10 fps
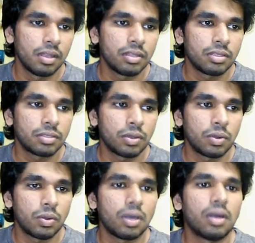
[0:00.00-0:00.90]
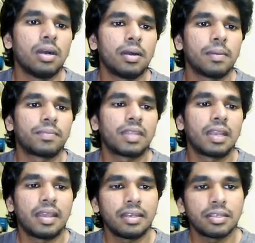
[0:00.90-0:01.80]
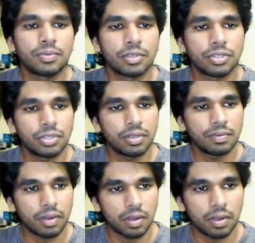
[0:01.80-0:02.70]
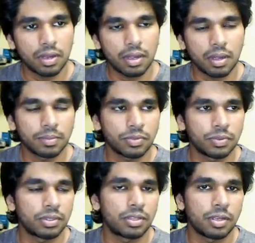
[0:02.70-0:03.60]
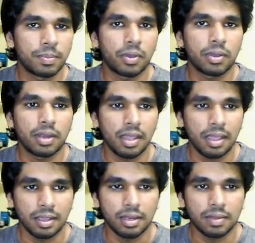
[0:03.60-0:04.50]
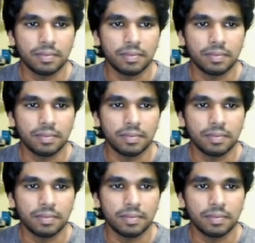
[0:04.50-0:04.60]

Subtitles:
So the latest version of Anaconda comes with 3.8.